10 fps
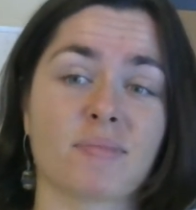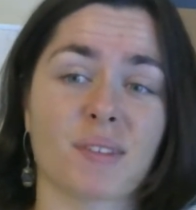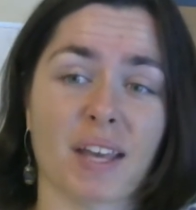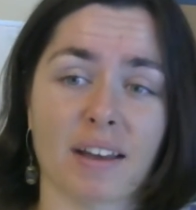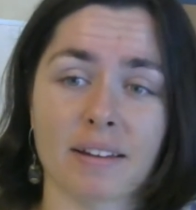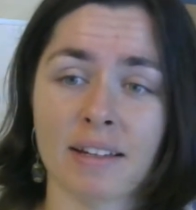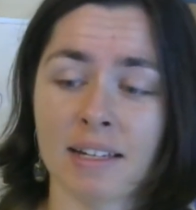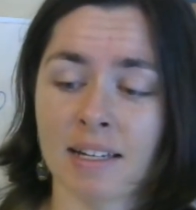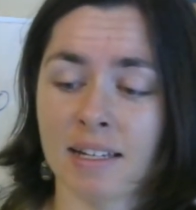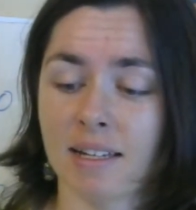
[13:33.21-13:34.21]
Okay?
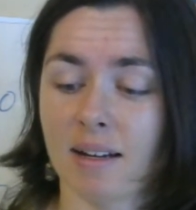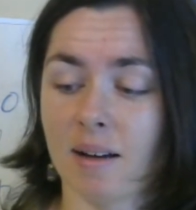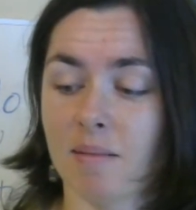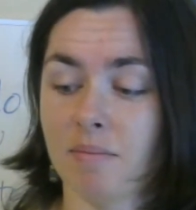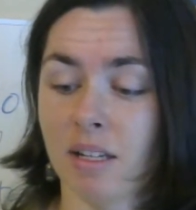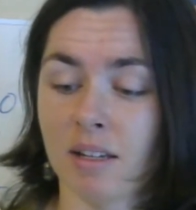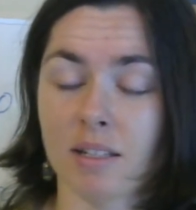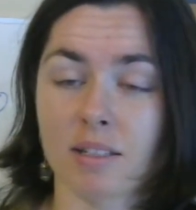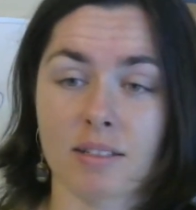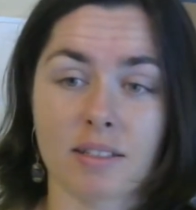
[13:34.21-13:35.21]
I
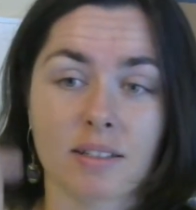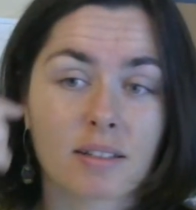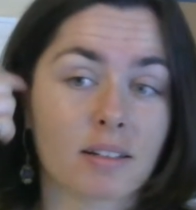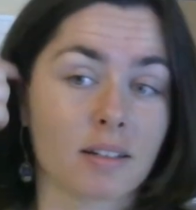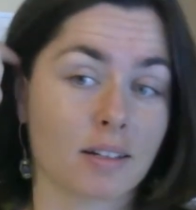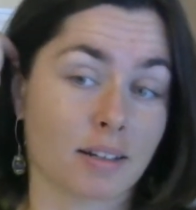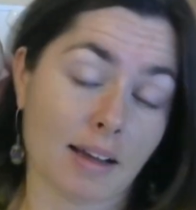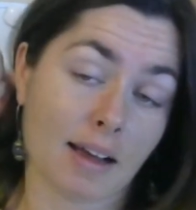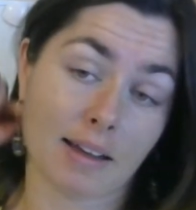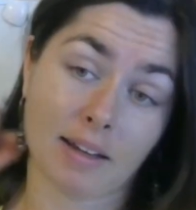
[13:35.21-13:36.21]

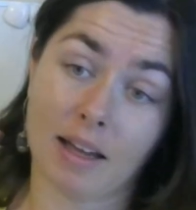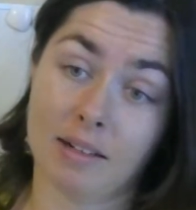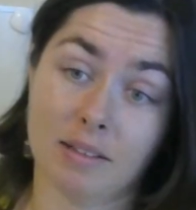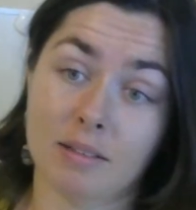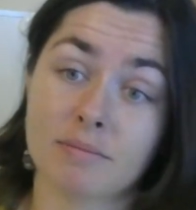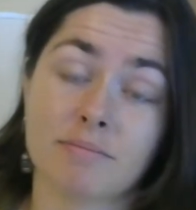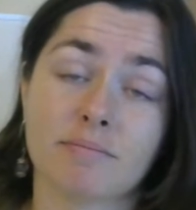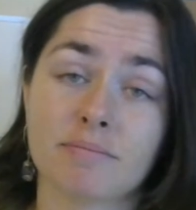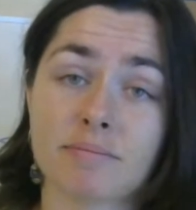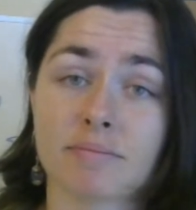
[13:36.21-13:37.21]
don't know.
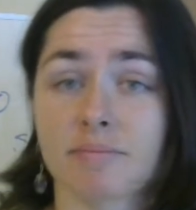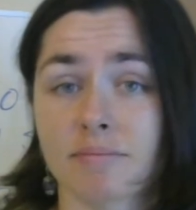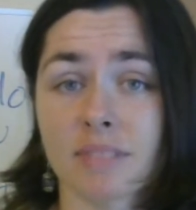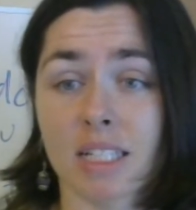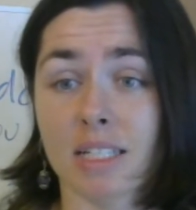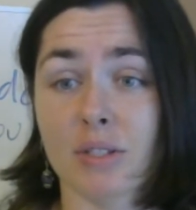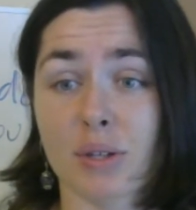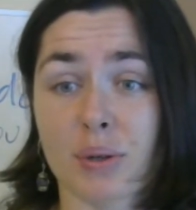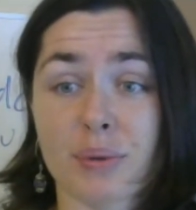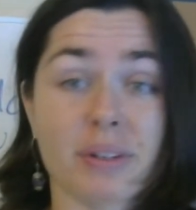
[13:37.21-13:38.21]
To each
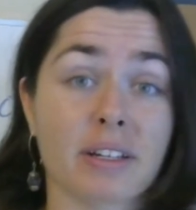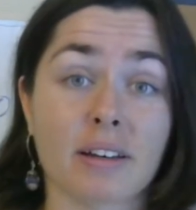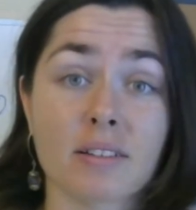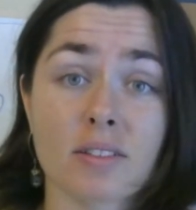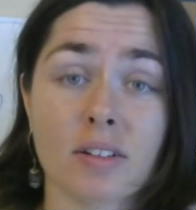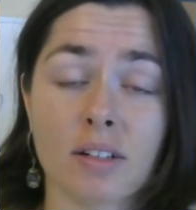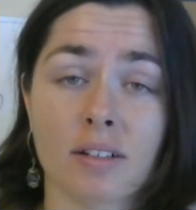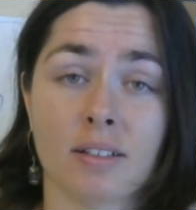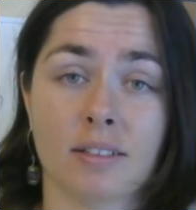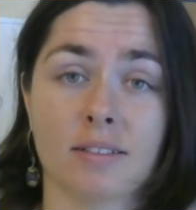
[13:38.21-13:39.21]
their own, I guess.
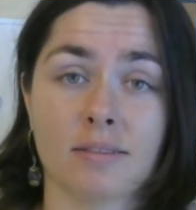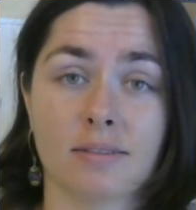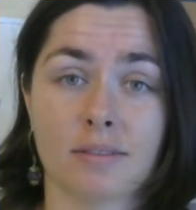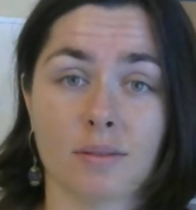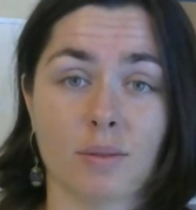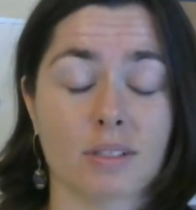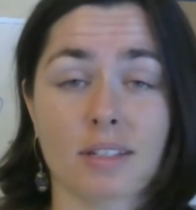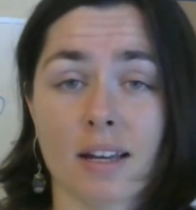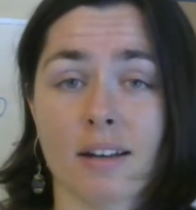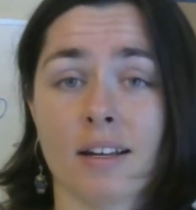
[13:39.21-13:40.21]
Once
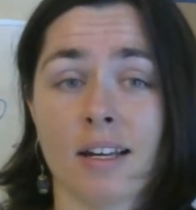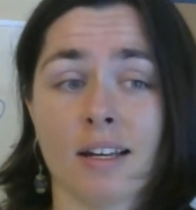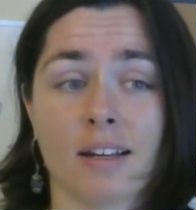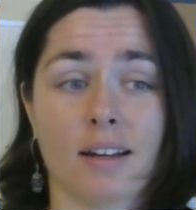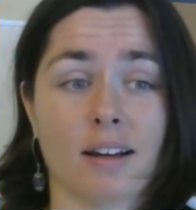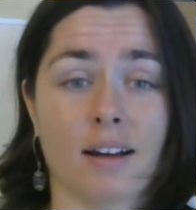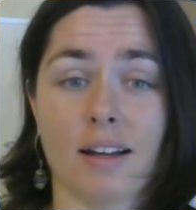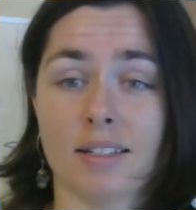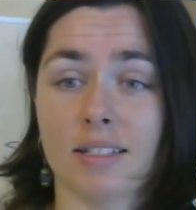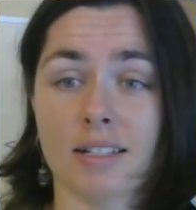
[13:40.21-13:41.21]
again,
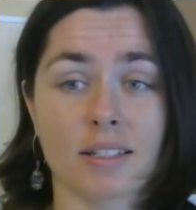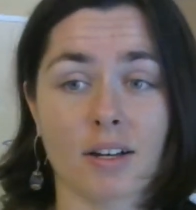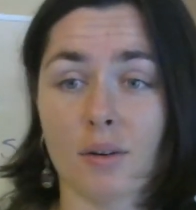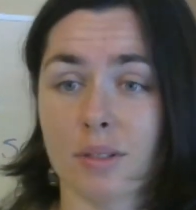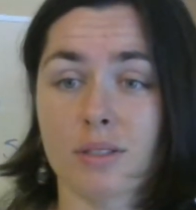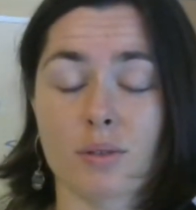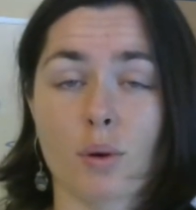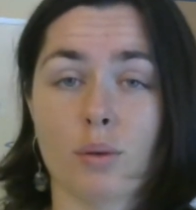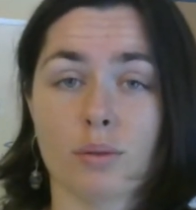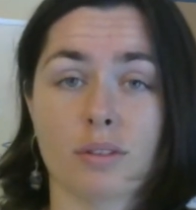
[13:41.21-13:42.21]
as I always
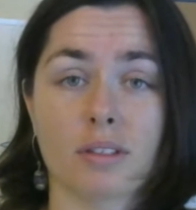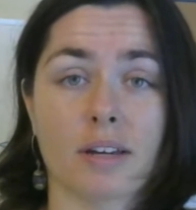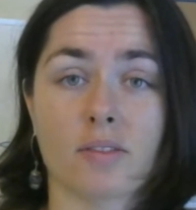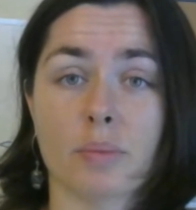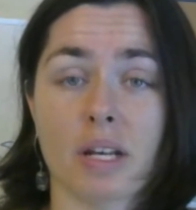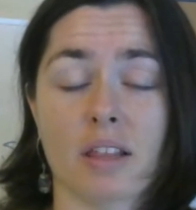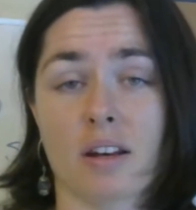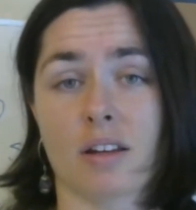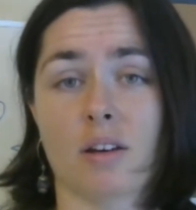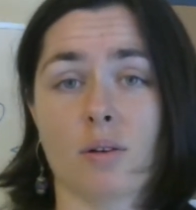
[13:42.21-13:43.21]
told everybody that
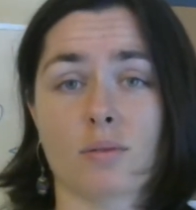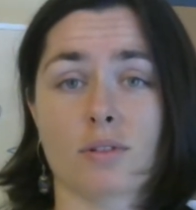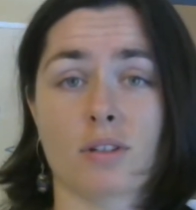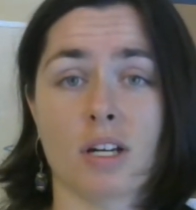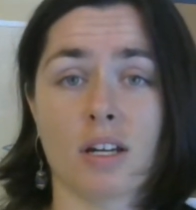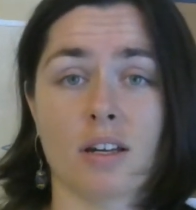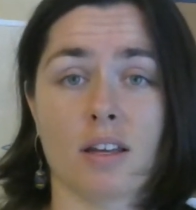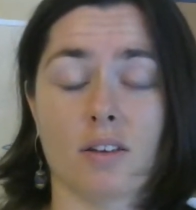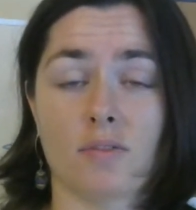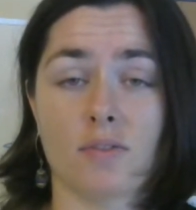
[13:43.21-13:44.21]
I coached,
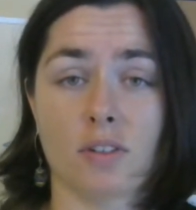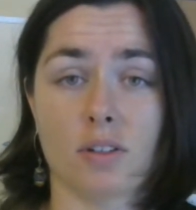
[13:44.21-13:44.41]
if